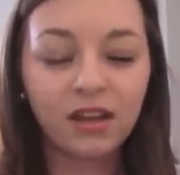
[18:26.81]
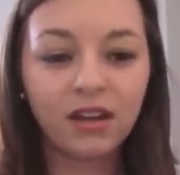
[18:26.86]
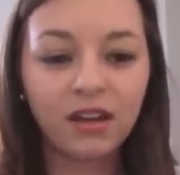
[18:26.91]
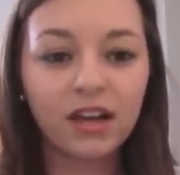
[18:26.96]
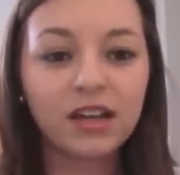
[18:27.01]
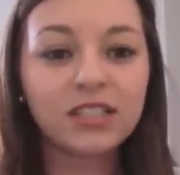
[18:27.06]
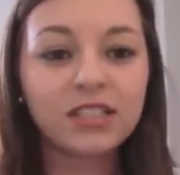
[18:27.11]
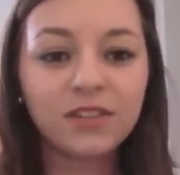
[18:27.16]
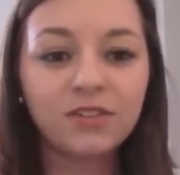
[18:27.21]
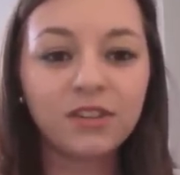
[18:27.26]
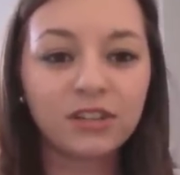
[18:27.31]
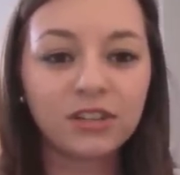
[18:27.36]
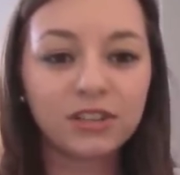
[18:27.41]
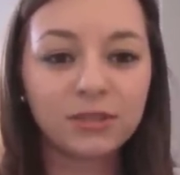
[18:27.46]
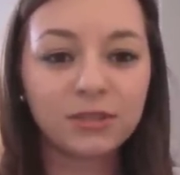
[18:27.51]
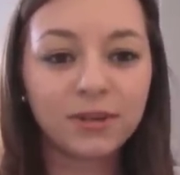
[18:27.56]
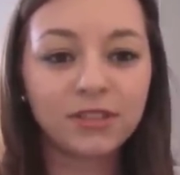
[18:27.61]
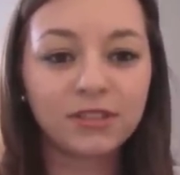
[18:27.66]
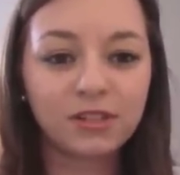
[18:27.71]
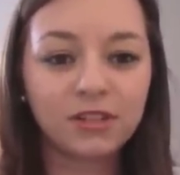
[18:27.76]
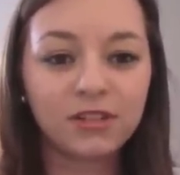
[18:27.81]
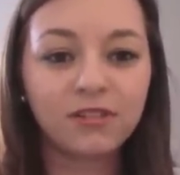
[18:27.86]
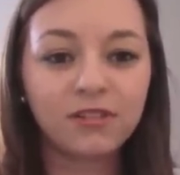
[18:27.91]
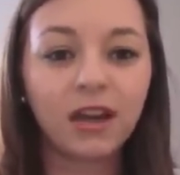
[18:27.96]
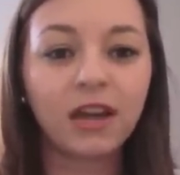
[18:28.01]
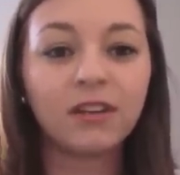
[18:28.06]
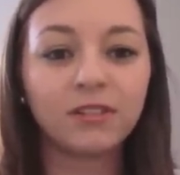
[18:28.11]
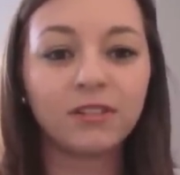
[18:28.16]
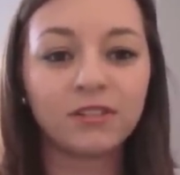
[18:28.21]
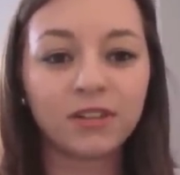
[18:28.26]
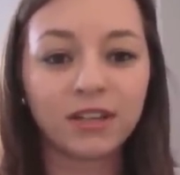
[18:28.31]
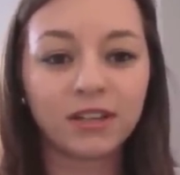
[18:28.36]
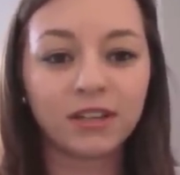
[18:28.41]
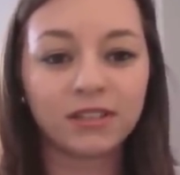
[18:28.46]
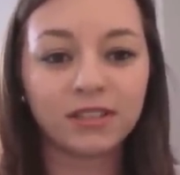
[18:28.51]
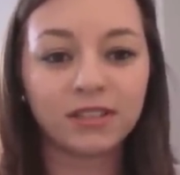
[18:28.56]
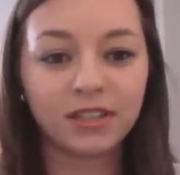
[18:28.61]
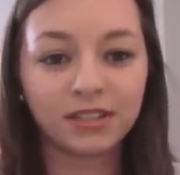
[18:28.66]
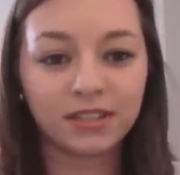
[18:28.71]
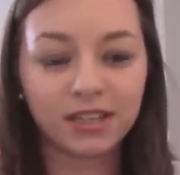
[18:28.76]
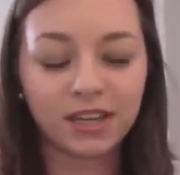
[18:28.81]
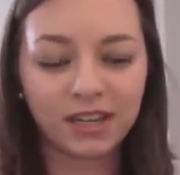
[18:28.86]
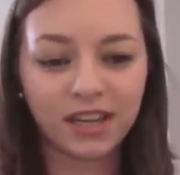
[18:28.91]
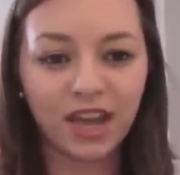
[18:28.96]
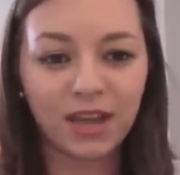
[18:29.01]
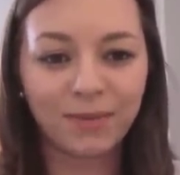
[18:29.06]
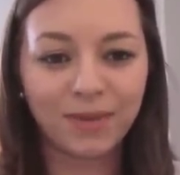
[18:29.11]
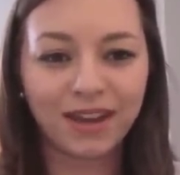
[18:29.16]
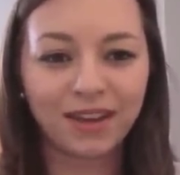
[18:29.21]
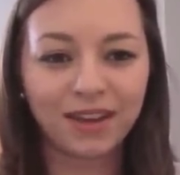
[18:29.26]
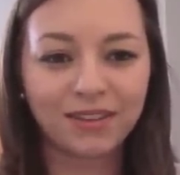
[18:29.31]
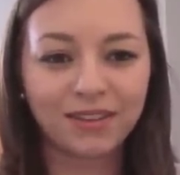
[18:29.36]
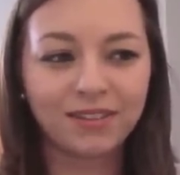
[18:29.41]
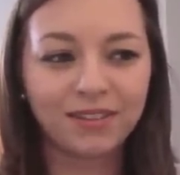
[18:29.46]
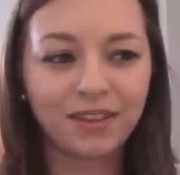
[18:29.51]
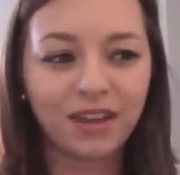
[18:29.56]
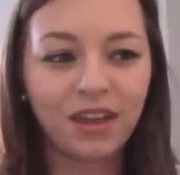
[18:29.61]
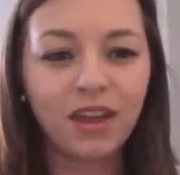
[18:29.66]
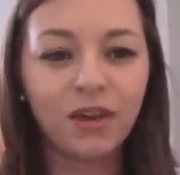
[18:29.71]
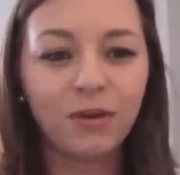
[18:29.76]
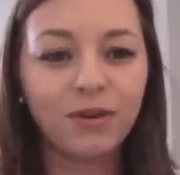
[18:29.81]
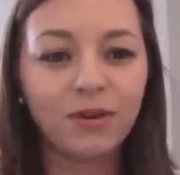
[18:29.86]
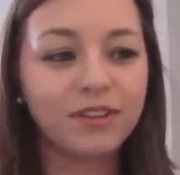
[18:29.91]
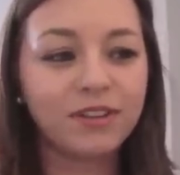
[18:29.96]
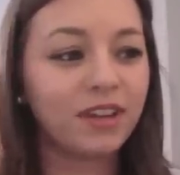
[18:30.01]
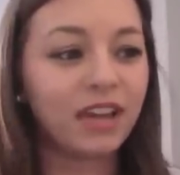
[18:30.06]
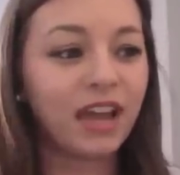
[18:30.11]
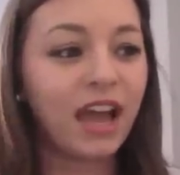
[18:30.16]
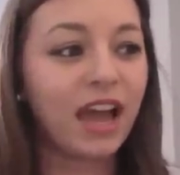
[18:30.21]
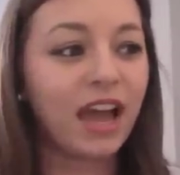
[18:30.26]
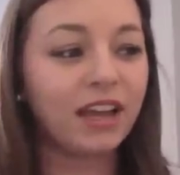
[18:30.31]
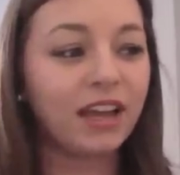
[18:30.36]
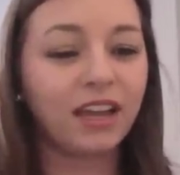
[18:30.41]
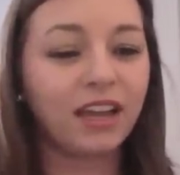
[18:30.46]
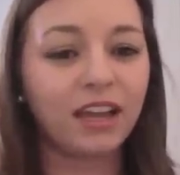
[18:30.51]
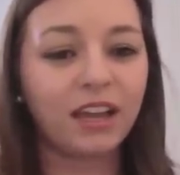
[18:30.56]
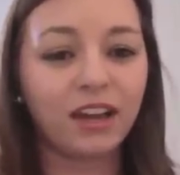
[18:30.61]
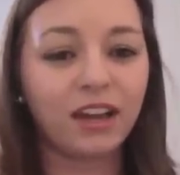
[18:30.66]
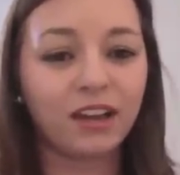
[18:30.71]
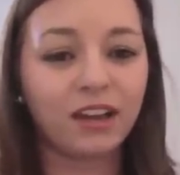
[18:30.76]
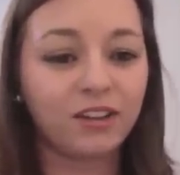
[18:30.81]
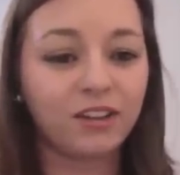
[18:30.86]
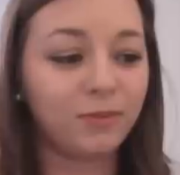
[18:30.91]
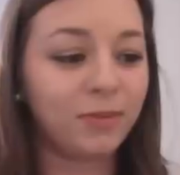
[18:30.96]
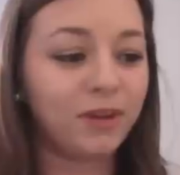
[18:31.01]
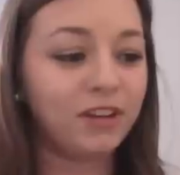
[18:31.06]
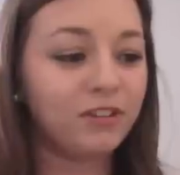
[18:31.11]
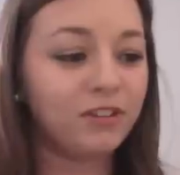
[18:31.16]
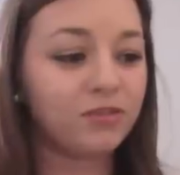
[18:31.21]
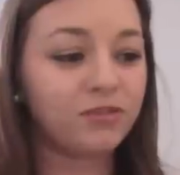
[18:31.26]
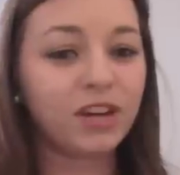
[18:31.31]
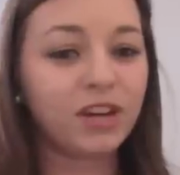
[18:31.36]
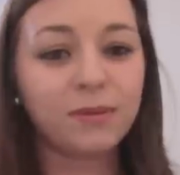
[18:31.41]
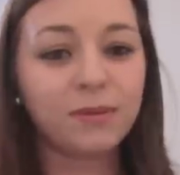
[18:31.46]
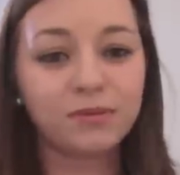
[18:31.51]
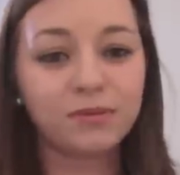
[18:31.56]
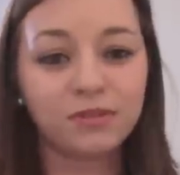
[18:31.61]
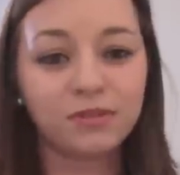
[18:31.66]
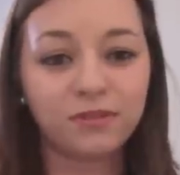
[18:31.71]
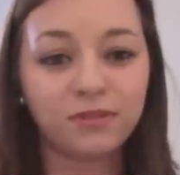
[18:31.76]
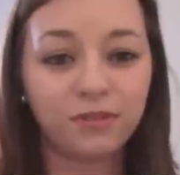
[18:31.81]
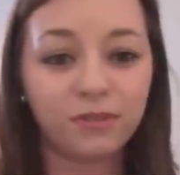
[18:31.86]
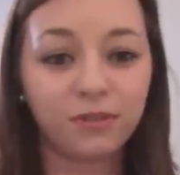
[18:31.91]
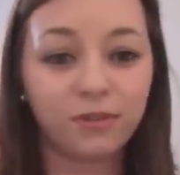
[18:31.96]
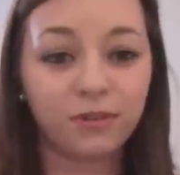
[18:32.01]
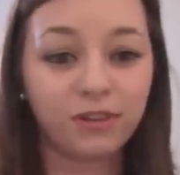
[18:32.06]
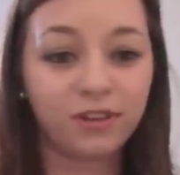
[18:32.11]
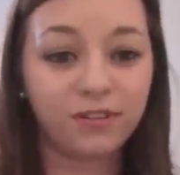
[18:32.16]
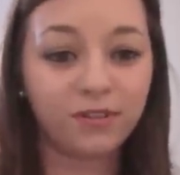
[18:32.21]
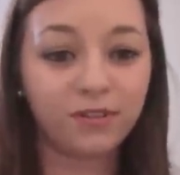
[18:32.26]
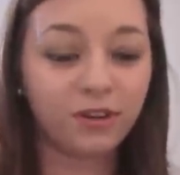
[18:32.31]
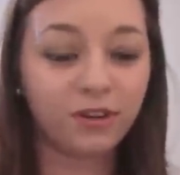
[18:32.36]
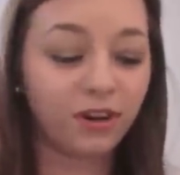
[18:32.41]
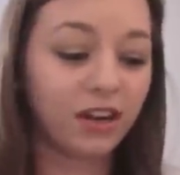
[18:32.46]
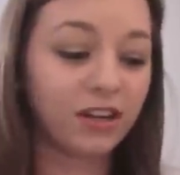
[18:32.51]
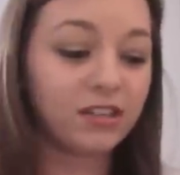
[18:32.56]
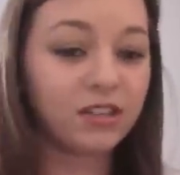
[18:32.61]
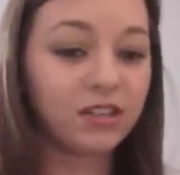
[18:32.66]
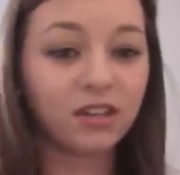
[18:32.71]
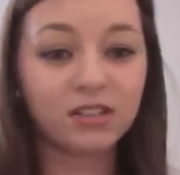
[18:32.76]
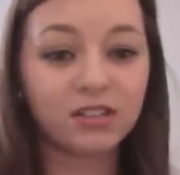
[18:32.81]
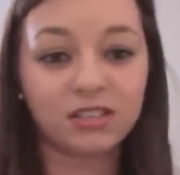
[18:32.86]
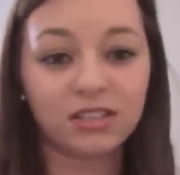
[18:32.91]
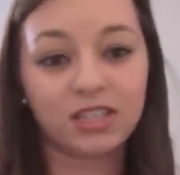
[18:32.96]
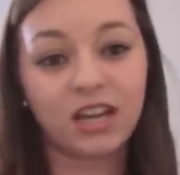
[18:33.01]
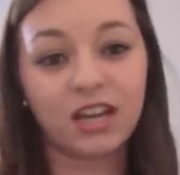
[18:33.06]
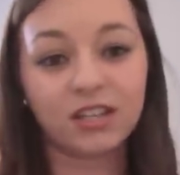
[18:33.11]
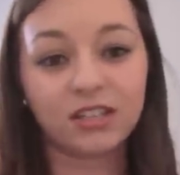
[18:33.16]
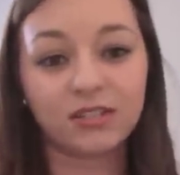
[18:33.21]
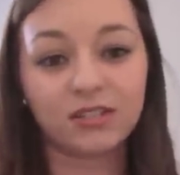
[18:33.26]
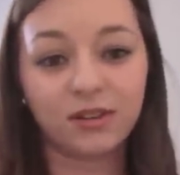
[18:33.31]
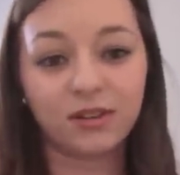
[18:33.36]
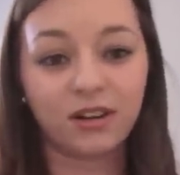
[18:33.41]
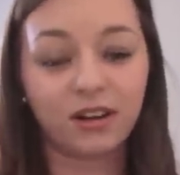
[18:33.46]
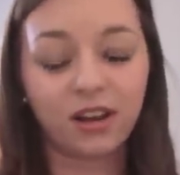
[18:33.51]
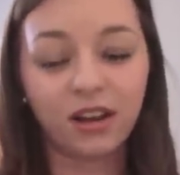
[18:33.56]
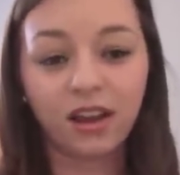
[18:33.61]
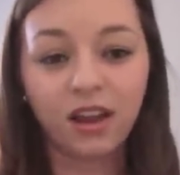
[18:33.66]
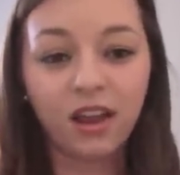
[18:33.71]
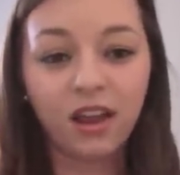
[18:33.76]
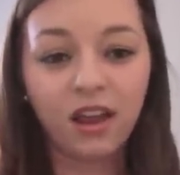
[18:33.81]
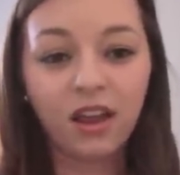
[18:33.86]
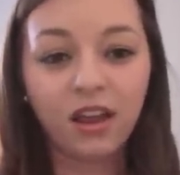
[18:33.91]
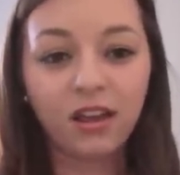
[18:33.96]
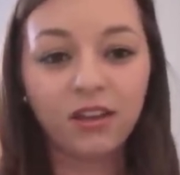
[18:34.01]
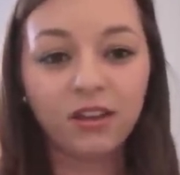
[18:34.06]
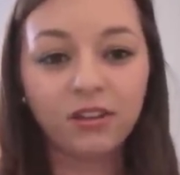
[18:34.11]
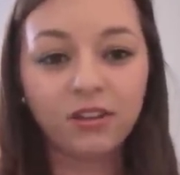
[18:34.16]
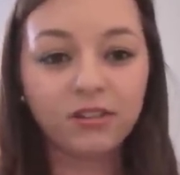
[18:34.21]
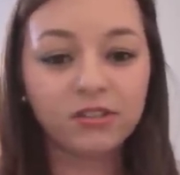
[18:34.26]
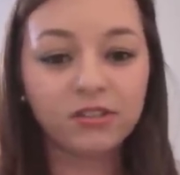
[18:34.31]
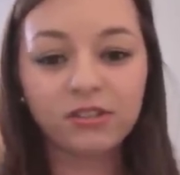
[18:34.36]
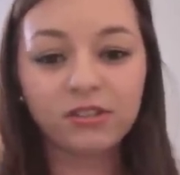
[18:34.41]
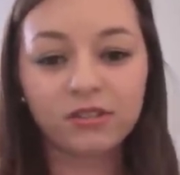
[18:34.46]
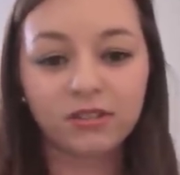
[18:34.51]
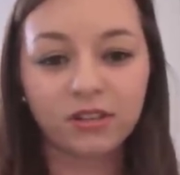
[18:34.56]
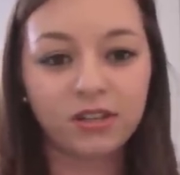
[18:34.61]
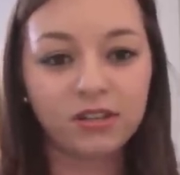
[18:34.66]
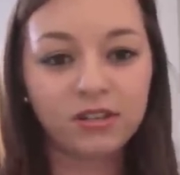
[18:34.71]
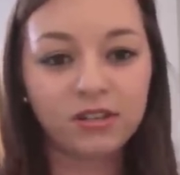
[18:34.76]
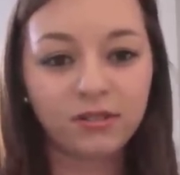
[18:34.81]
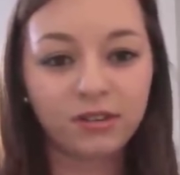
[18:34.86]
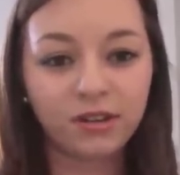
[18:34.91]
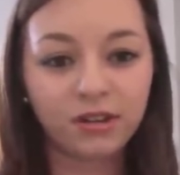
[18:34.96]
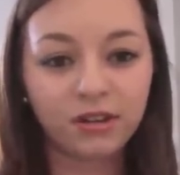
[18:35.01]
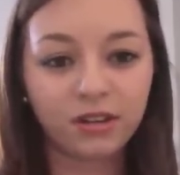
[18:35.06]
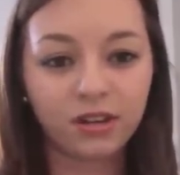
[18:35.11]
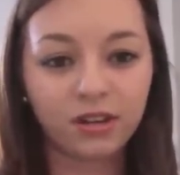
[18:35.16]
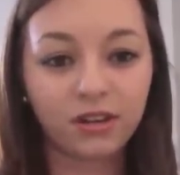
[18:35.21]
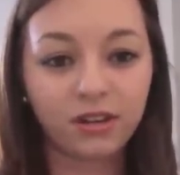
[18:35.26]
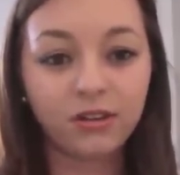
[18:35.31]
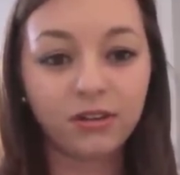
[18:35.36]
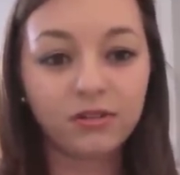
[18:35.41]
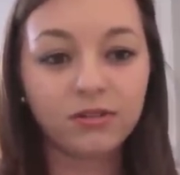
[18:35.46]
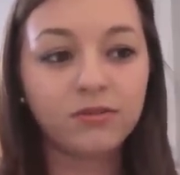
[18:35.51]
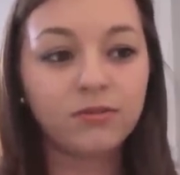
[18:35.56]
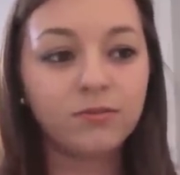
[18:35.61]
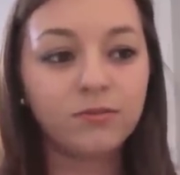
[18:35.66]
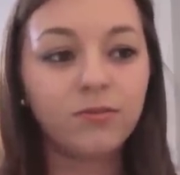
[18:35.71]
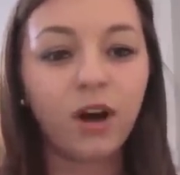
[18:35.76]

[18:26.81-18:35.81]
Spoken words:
As if you're going to spend £2,000 on a dress in TK Maxx when it's like hanging and it's been draped on the floor. You've got like dust attached to it. Like, you're just not going to do it, are you?